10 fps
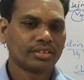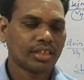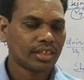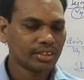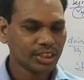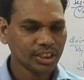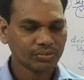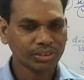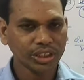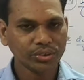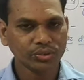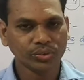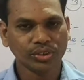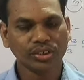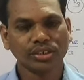and these
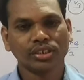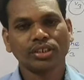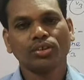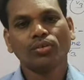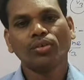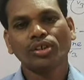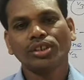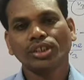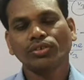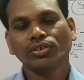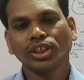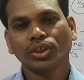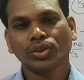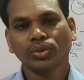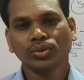videos, what you
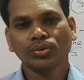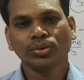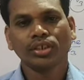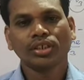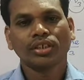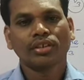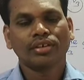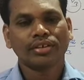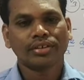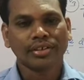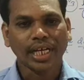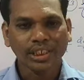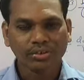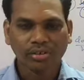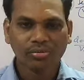need to do,
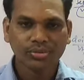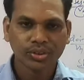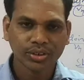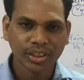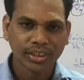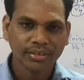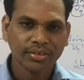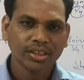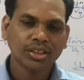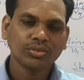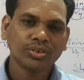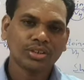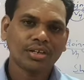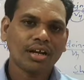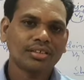right from today you
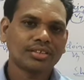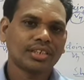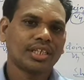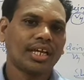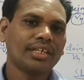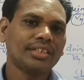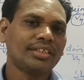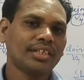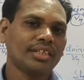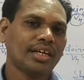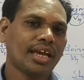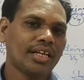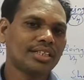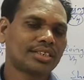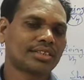start anything
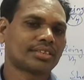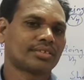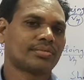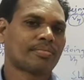else,